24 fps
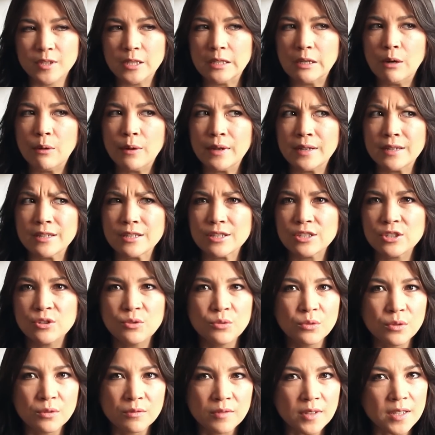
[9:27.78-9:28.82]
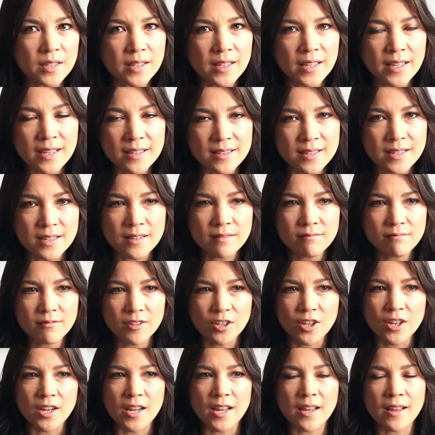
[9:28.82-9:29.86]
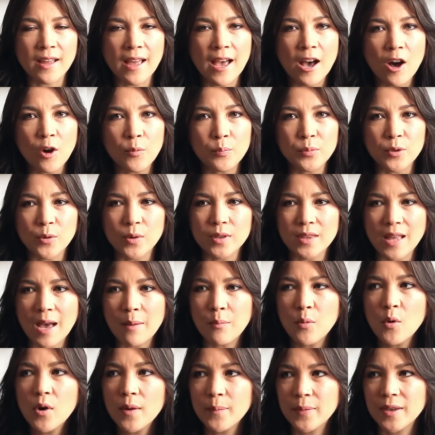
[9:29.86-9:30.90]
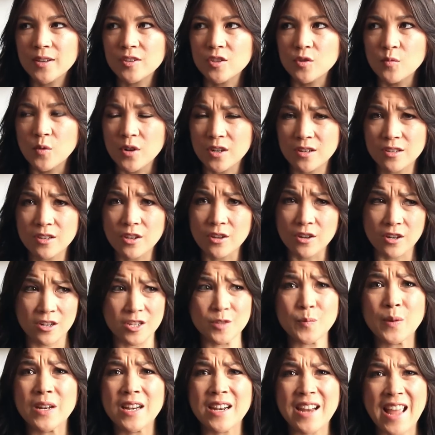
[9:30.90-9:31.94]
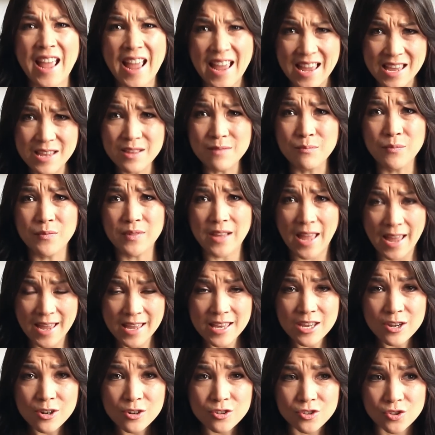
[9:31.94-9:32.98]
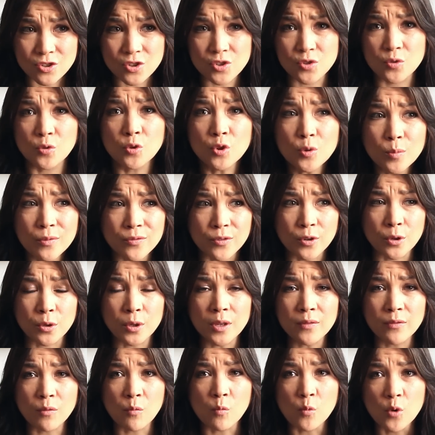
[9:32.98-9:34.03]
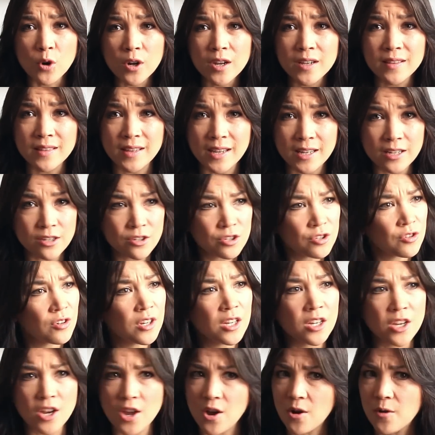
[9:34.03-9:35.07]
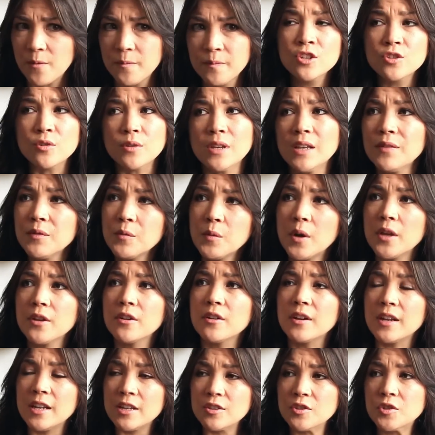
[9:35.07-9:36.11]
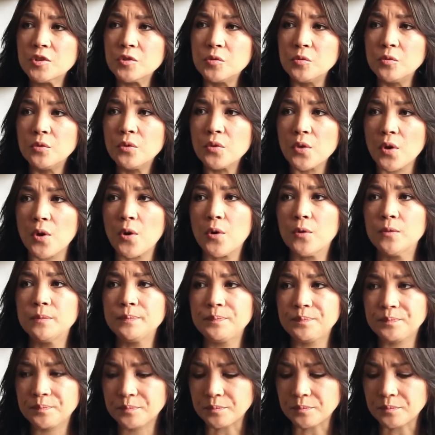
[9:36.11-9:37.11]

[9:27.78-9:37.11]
going to school really isn't gonna help you at that point, because you're gonna spend eight years in school before you even work in the industry? No. So even while you're in school though,